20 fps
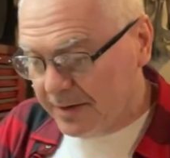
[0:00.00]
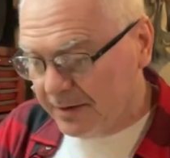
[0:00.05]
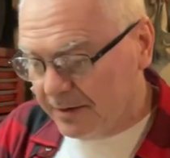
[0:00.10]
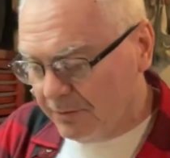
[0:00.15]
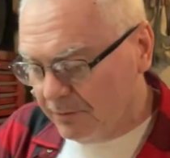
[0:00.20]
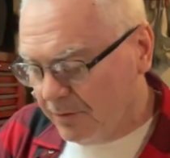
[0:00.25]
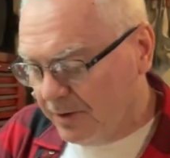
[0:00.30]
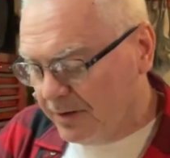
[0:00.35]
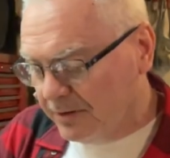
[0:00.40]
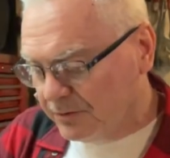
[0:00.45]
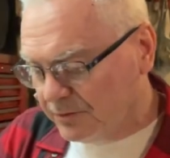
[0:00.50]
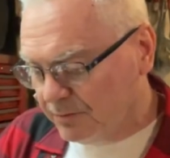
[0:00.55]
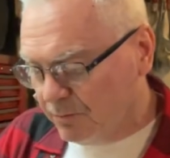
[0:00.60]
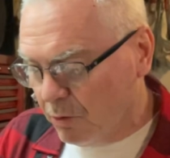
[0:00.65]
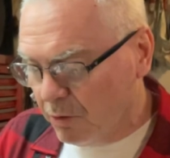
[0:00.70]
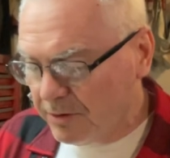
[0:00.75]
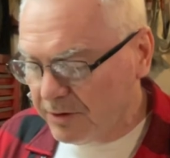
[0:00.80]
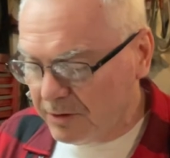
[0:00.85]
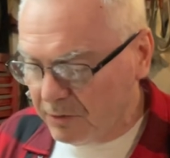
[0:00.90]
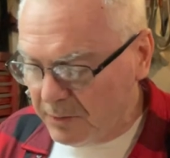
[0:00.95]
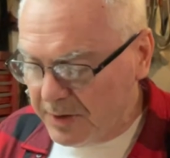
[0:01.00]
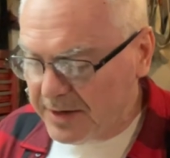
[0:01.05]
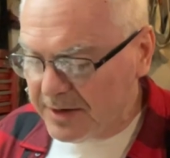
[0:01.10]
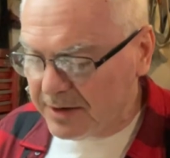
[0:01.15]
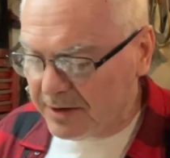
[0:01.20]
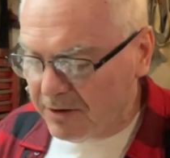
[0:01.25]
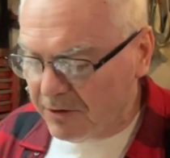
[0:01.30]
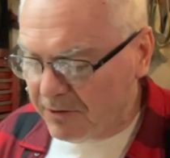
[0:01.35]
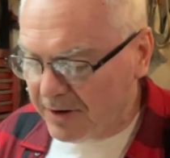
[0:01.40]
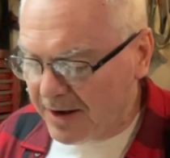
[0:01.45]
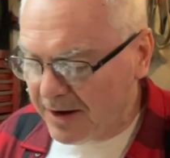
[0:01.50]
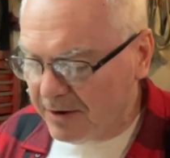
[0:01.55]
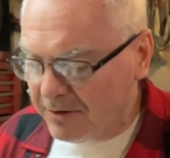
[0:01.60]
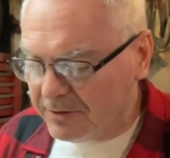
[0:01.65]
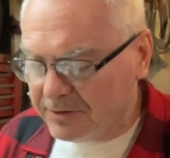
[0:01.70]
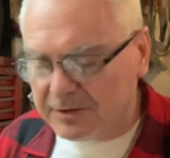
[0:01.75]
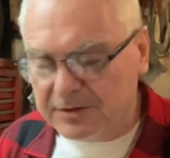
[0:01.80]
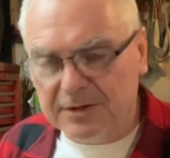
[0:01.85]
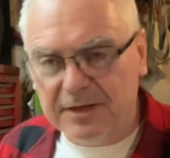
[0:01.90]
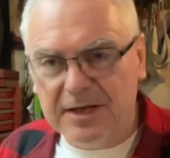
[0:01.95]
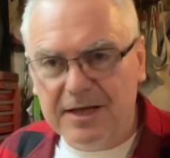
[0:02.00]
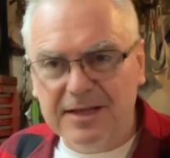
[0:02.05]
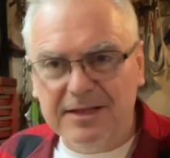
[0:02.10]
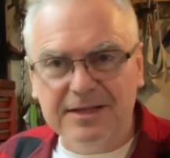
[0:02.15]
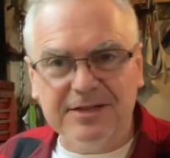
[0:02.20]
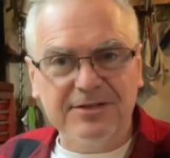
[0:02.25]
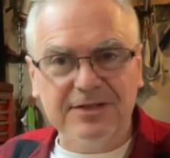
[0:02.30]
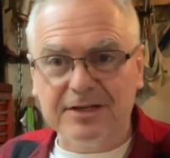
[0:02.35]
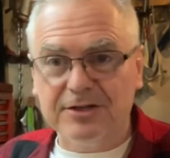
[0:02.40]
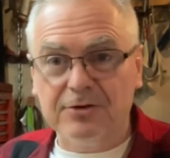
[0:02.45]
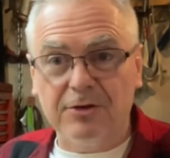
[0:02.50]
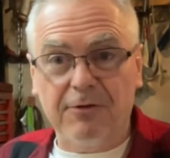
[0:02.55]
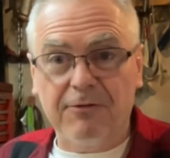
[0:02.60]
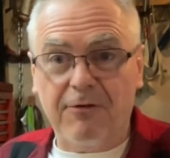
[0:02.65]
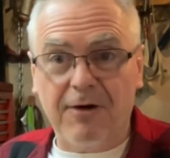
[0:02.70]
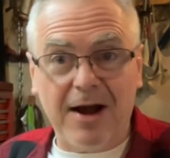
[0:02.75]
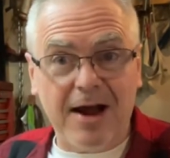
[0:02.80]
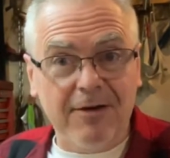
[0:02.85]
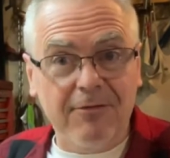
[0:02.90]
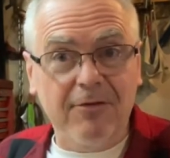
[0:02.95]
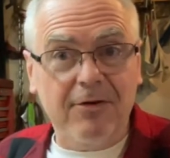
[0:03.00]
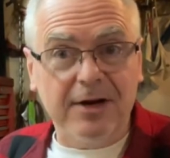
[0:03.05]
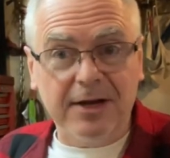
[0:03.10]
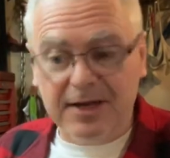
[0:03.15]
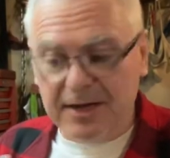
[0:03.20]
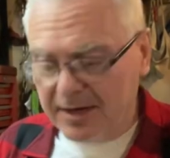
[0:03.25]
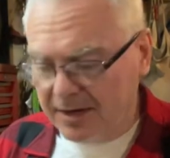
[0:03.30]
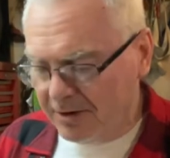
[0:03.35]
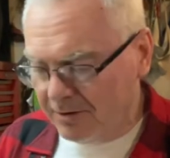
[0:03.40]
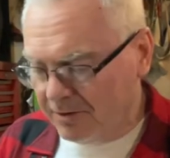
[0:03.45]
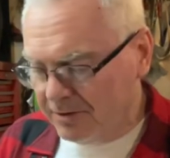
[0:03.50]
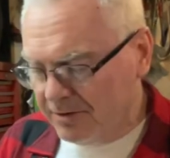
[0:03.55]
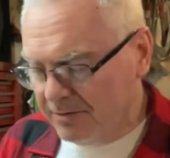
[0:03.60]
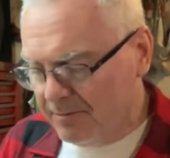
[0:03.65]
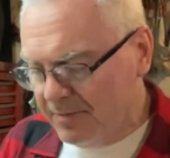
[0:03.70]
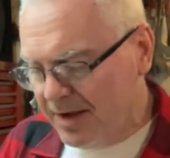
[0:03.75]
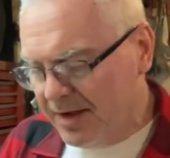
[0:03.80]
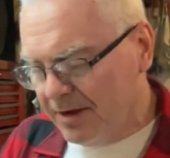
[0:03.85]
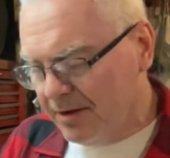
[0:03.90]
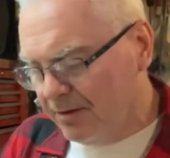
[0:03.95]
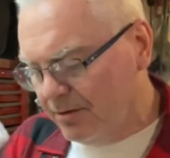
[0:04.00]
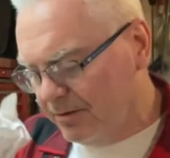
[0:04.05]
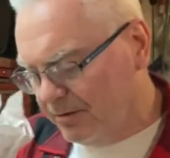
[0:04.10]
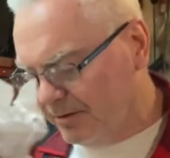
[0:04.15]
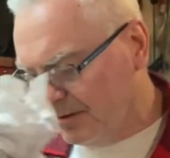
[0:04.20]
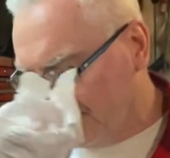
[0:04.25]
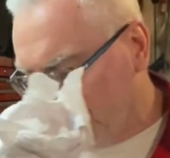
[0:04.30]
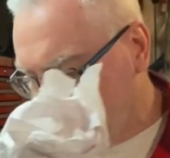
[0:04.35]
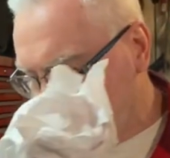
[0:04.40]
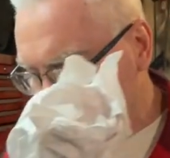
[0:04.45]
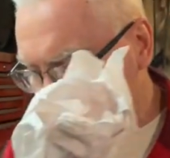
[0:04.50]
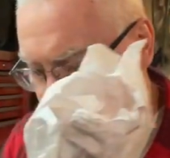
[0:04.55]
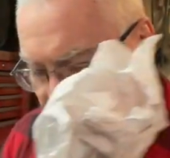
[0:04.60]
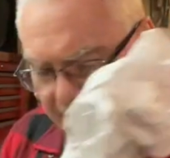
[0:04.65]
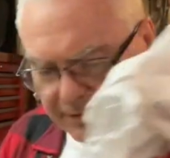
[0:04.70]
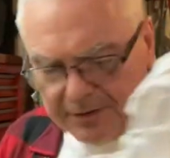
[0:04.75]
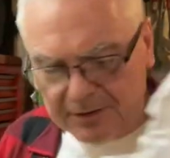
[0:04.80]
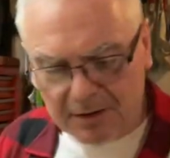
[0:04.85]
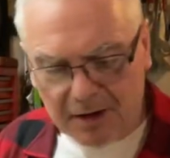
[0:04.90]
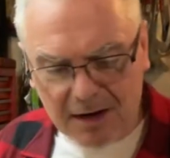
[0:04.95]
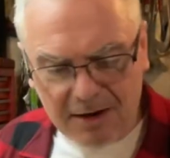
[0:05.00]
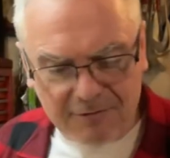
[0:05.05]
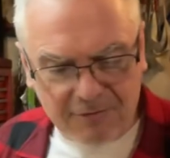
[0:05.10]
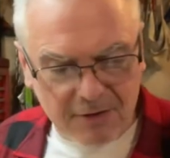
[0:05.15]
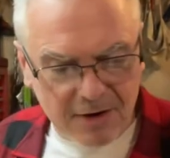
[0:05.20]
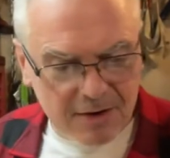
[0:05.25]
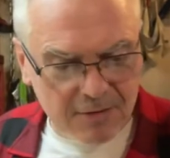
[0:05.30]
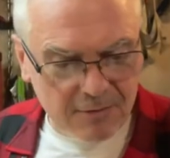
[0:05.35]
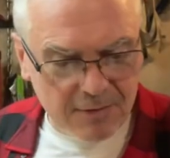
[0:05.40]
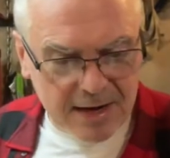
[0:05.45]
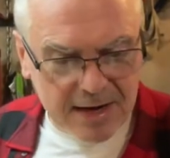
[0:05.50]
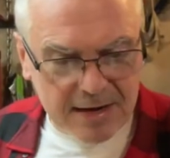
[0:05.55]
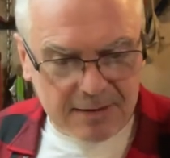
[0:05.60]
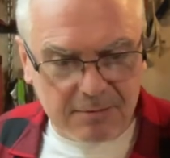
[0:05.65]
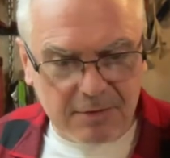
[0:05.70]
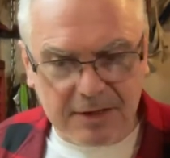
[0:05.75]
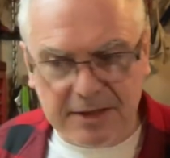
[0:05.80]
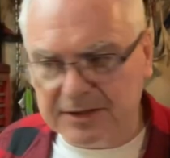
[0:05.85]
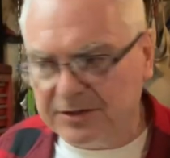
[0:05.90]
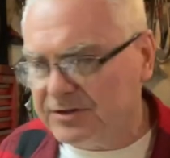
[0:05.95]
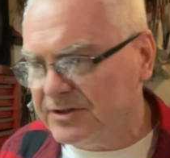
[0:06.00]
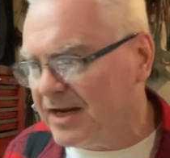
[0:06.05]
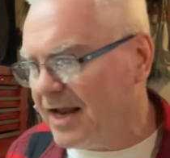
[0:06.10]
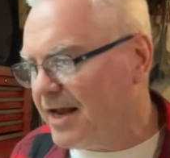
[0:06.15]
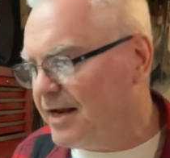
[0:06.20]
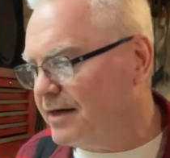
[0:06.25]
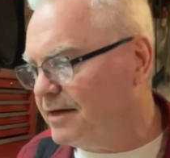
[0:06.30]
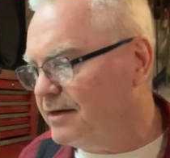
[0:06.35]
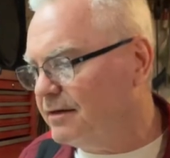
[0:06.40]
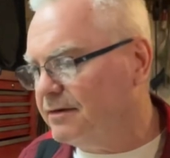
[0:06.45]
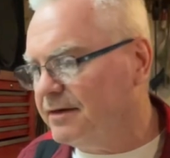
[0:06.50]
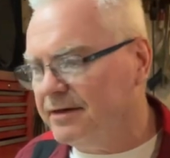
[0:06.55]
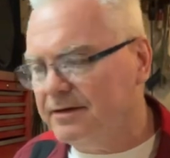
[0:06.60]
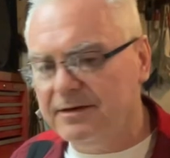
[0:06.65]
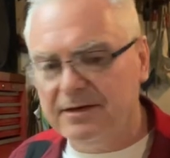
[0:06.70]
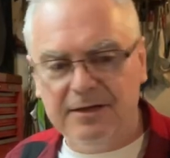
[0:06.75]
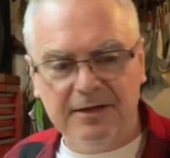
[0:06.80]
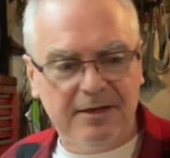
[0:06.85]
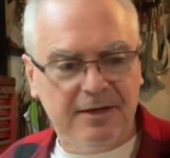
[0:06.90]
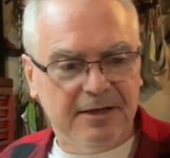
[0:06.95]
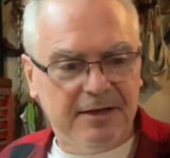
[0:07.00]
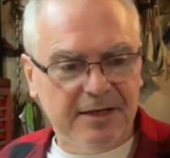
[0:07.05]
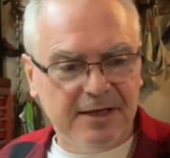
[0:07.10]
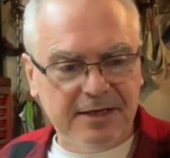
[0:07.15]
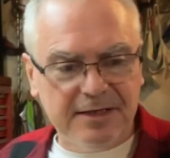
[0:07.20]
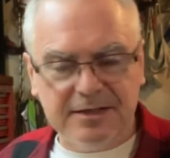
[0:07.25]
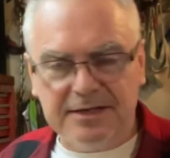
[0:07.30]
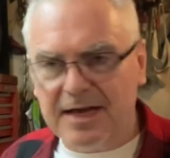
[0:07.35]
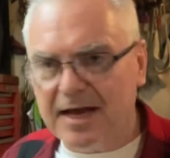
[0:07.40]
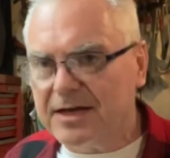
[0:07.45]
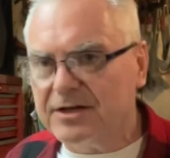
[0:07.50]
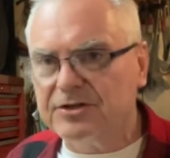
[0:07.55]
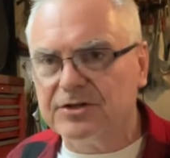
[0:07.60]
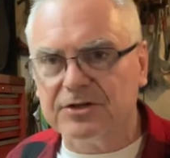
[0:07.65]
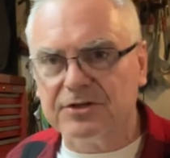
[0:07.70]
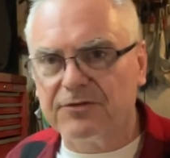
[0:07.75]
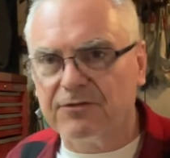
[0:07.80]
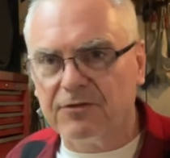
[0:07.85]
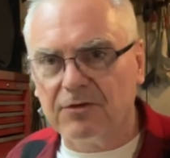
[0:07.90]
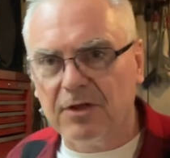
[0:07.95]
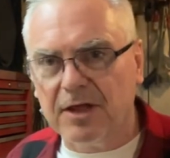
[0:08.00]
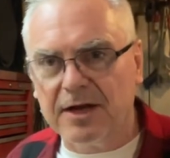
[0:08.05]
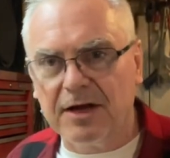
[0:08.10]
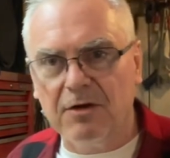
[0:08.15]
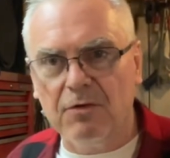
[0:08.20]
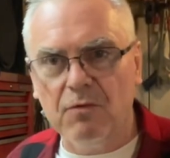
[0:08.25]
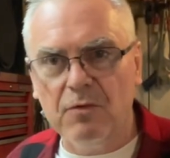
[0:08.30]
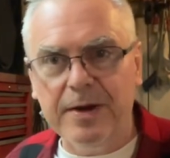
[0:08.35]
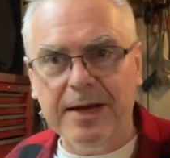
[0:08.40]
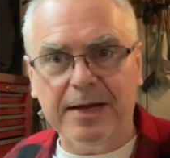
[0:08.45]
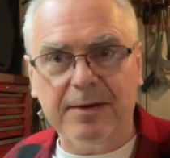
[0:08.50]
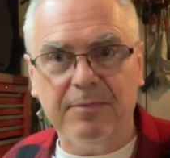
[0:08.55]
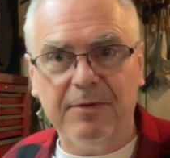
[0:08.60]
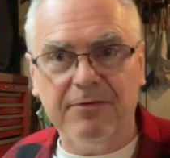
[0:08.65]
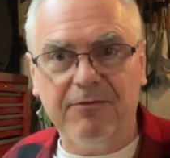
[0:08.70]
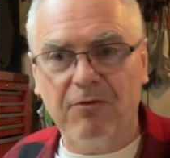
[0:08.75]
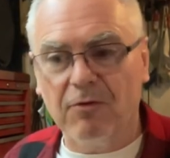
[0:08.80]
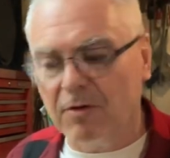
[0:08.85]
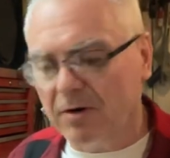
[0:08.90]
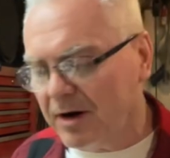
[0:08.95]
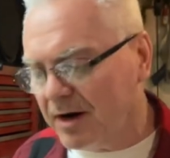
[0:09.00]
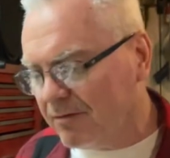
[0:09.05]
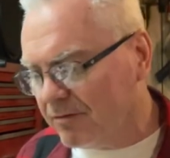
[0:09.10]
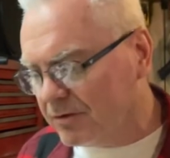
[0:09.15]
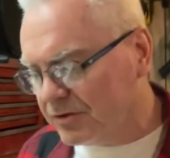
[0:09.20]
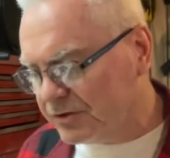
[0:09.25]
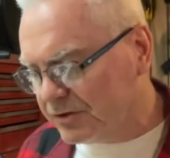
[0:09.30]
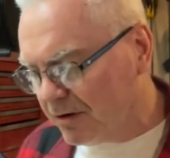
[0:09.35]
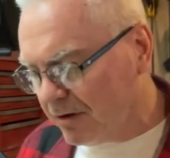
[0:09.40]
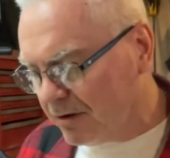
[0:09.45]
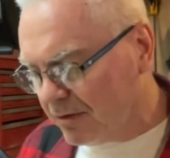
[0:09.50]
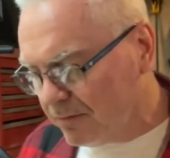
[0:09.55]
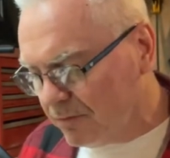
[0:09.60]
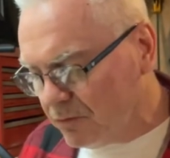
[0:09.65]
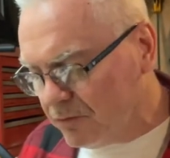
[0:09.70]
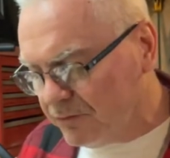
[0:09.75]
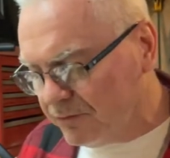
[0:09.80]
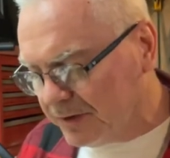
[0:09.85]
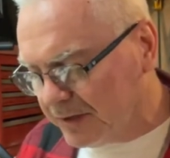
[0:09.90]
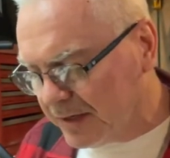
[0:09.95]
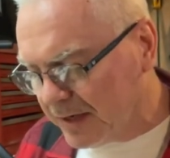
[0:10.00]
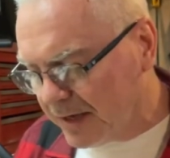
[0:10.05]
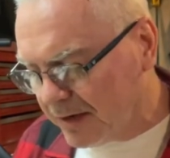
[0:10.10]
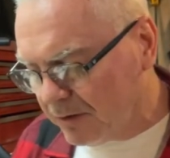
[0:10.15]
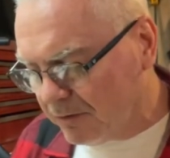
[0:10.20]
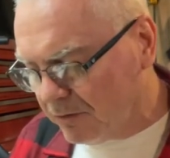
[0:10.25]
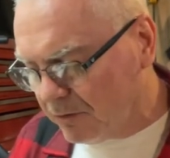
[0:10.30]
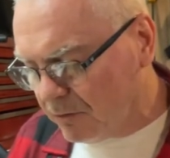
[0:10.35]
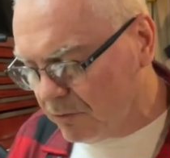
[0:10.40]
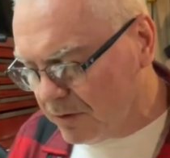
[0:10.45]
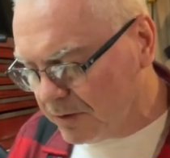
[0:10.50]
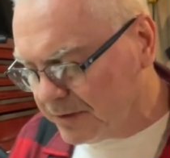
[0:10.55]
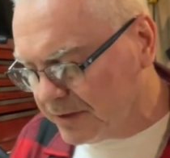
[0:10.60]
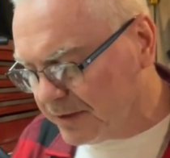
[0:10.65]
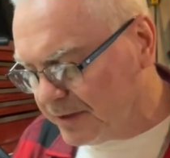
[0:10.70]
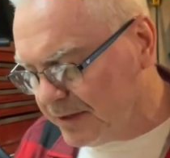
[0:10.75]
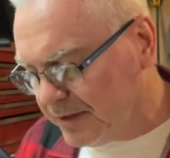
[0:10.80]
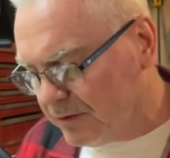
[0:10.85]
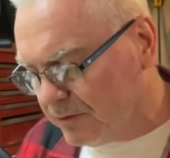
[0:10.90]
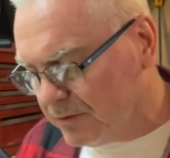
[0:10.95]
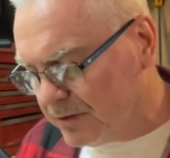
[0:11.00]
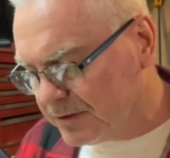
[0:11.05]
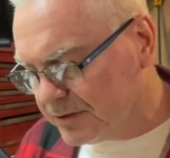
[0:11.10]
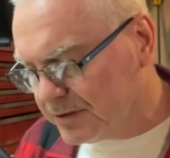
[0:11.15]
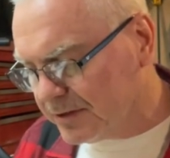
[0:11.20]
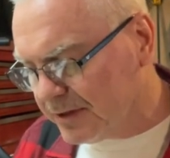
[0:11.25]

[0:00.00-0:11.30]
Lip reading: ago. Well, it's more than a week ago now. This thing took forever to get here in the mail. The guy mailed it off right away, but it sat in Texas for like a week before it ever started moving. I don't know what the deal was